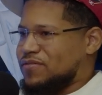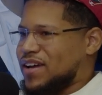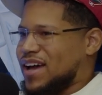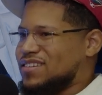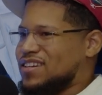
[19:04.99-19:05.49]

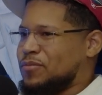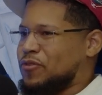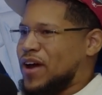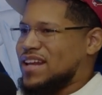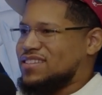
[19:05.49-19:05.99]
Like, I see them
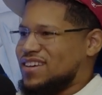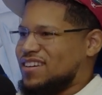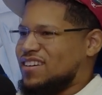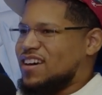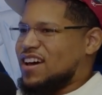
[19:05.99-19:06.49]
ranting,
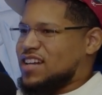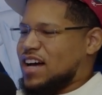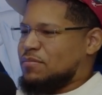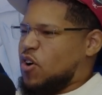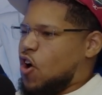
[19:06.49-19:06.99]

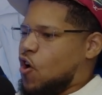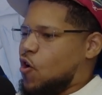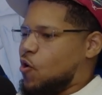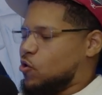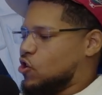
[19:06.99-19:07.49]
talking
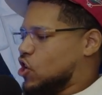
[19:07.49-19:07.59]
about,